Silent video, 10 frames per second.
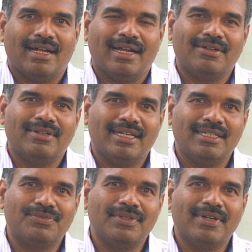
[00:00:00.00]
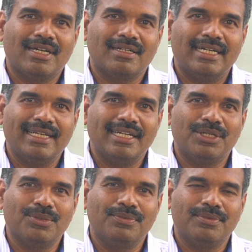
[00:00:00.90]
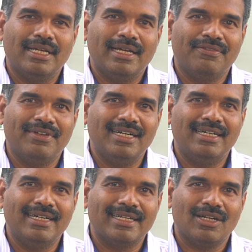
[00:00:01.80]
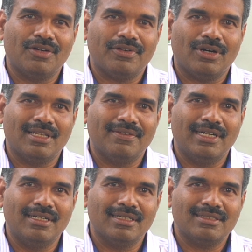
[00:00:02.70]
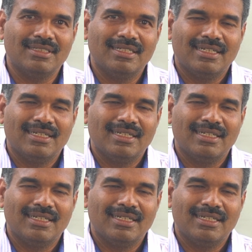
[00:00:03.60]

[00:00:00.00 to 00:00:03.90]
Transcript: and hence we were getting into every detail of all the vendors.